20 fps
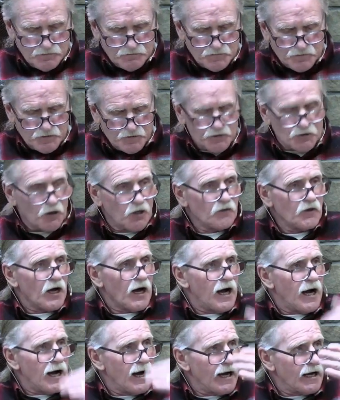Look at all the
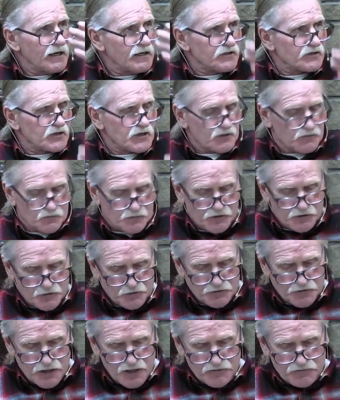I's that we go
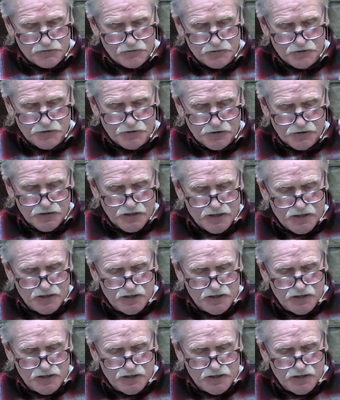down through here.